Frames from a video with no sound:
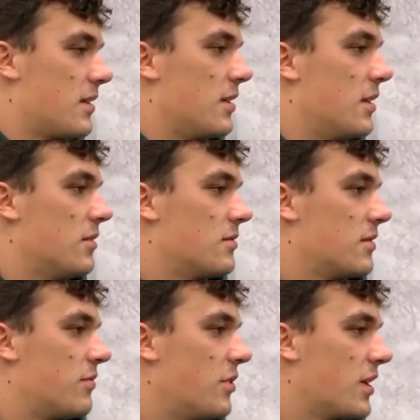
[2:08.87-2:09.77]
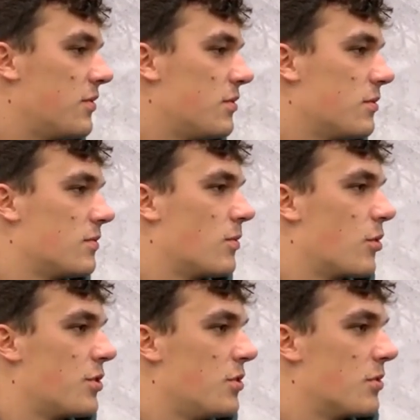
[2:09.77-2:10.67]
You know, I feel like if you the
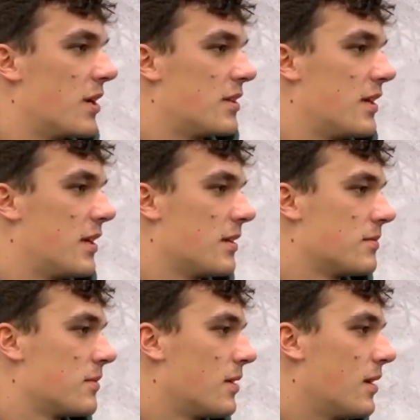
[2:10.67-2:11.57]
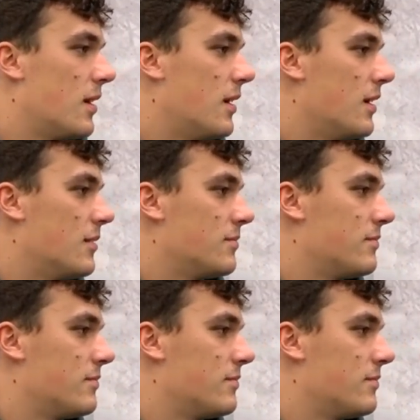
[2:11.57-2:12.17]
more you do the right thing, uh,